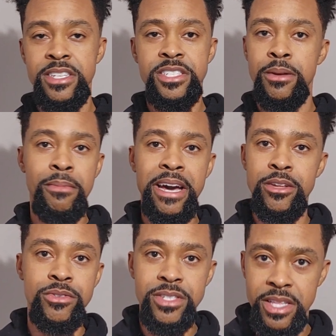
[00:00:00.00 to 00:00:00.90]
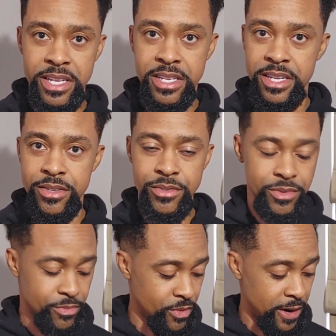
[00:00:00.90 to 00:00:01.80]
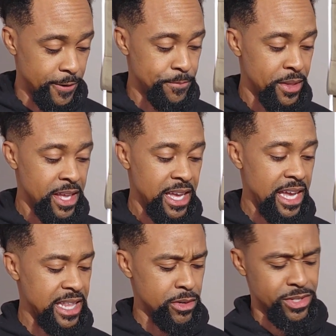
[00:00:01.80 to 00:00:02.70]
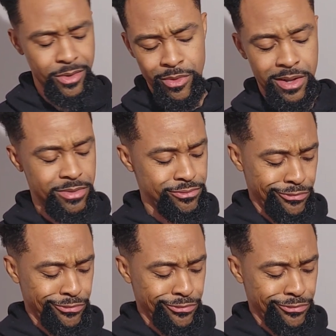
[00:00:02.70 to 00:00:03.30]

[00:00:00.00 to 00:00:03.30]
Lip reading: somebody on Slick Deals, right? And they were saying, well,